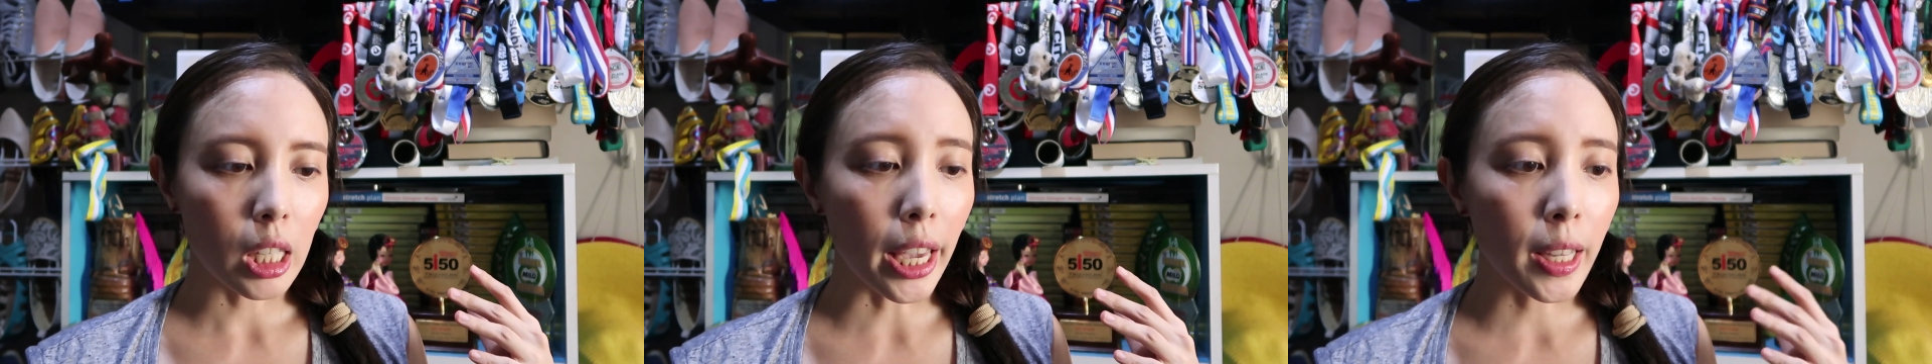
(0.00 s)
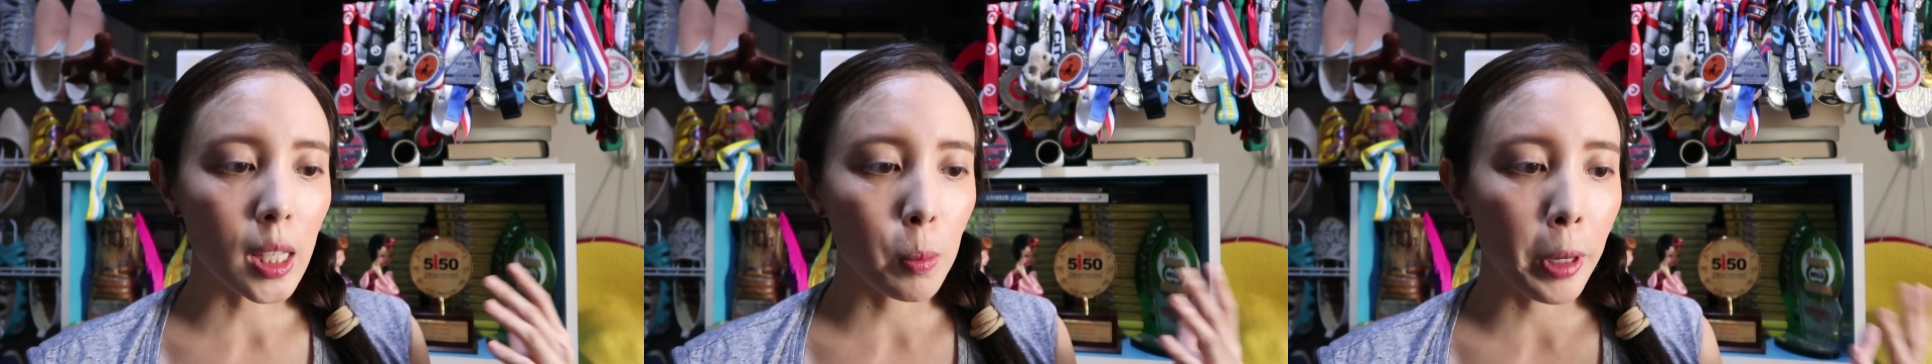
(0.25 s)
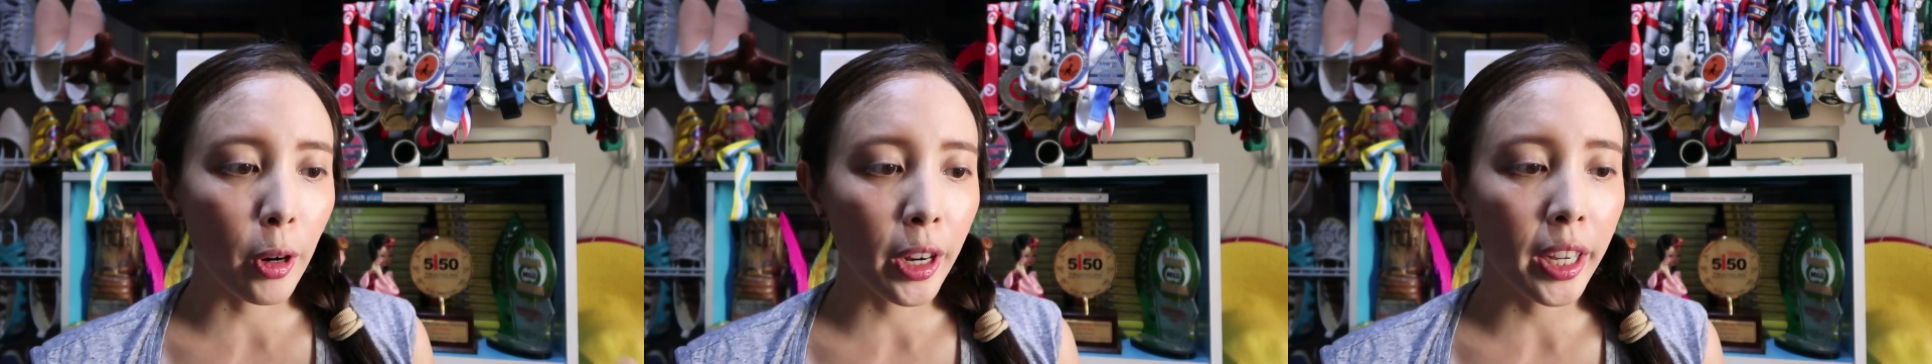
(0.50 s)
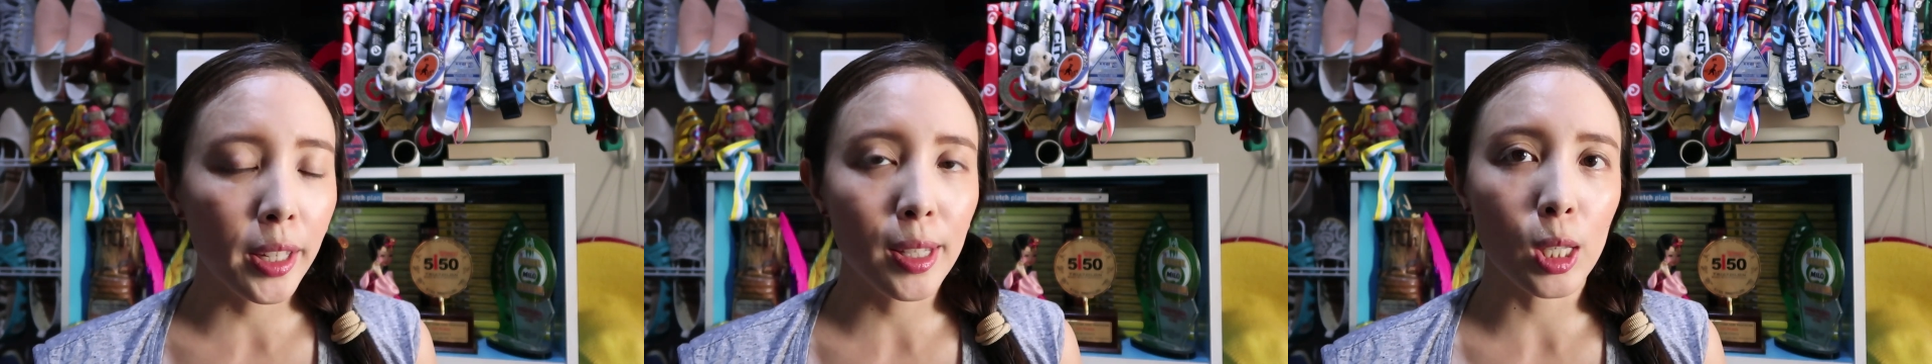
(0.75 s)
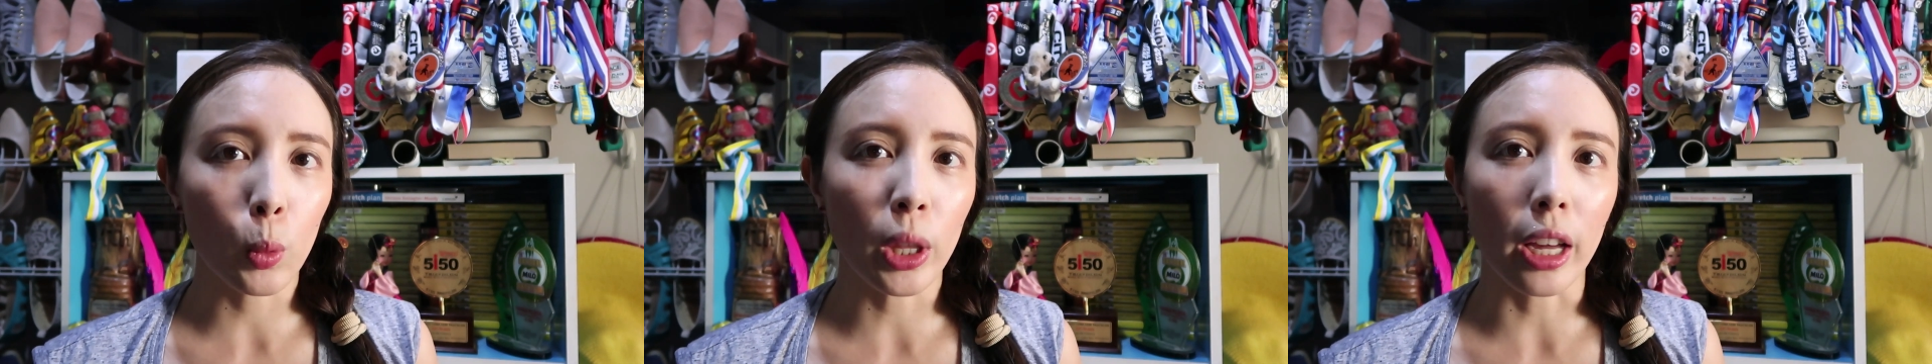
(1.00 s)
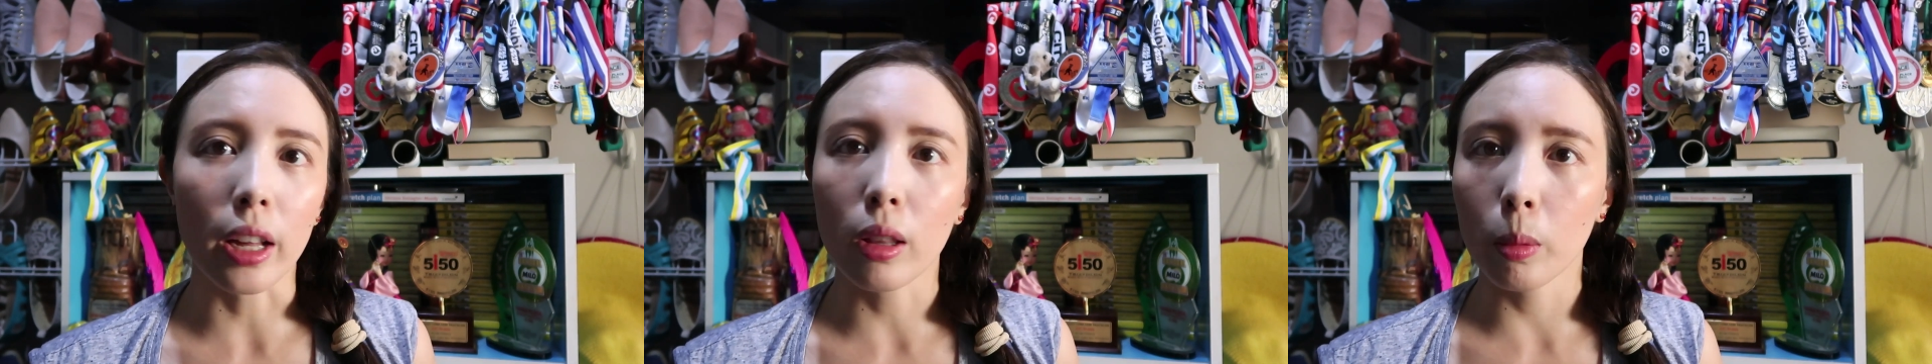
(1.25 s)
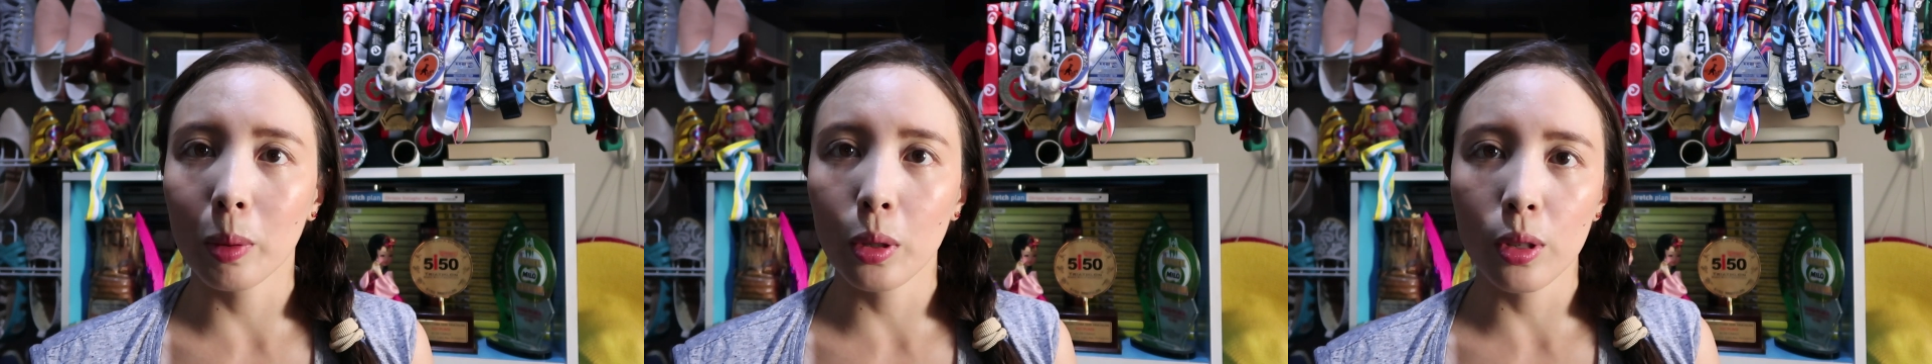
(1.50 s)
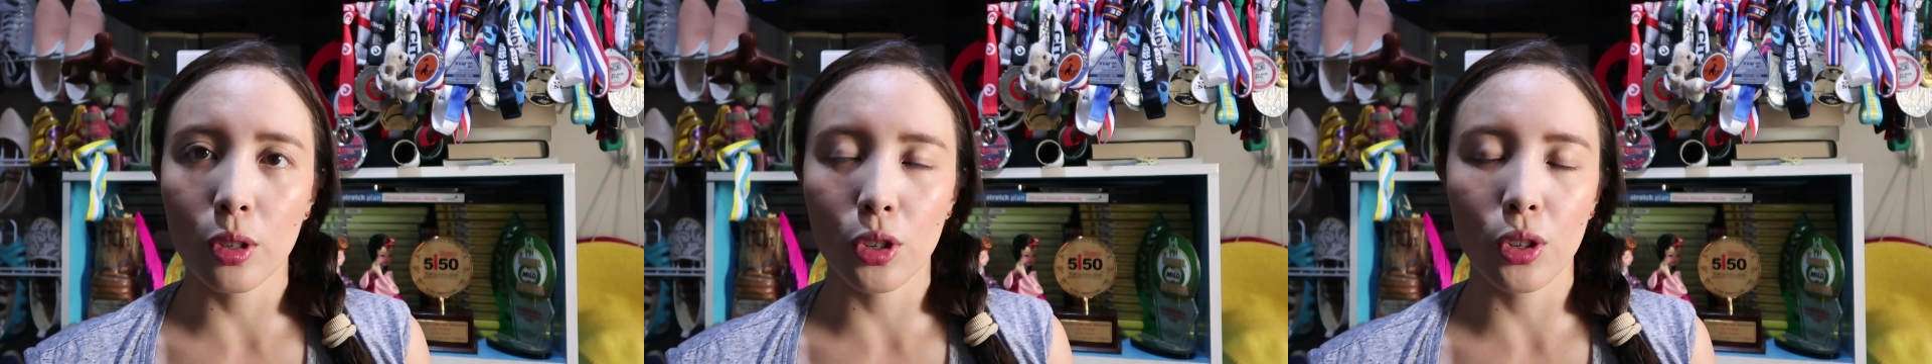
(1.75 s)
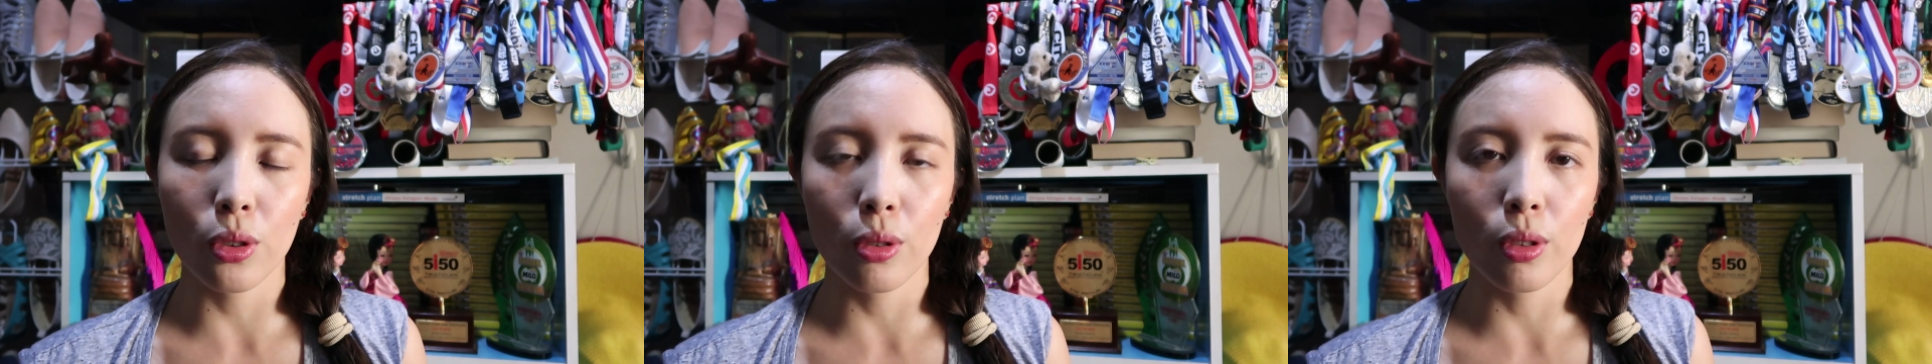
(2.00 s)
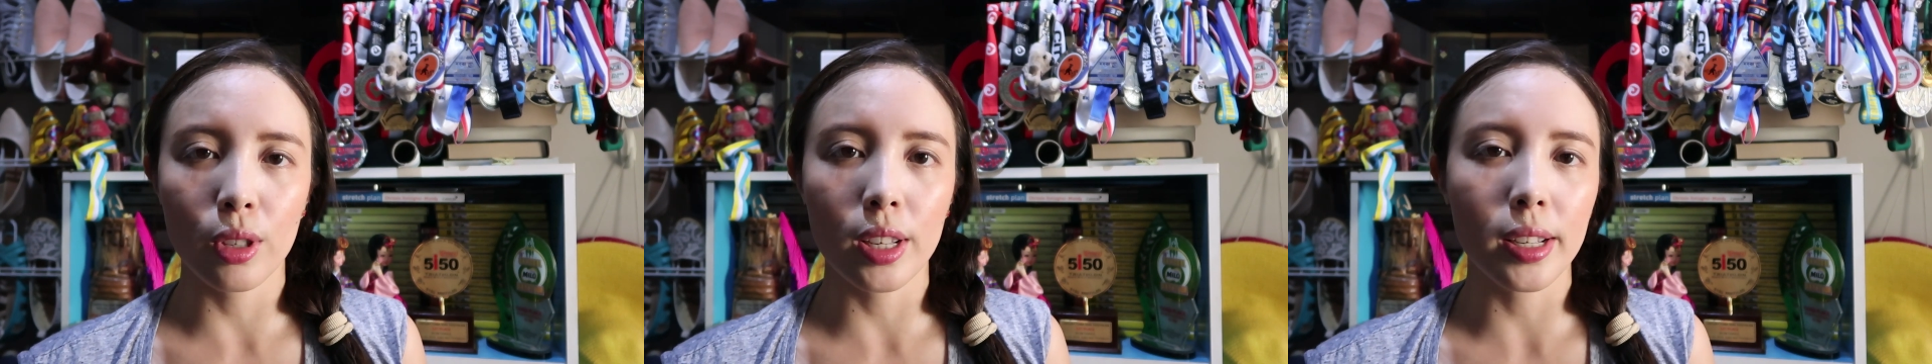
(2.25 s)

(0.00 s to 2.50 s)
experience with other Boost shoes.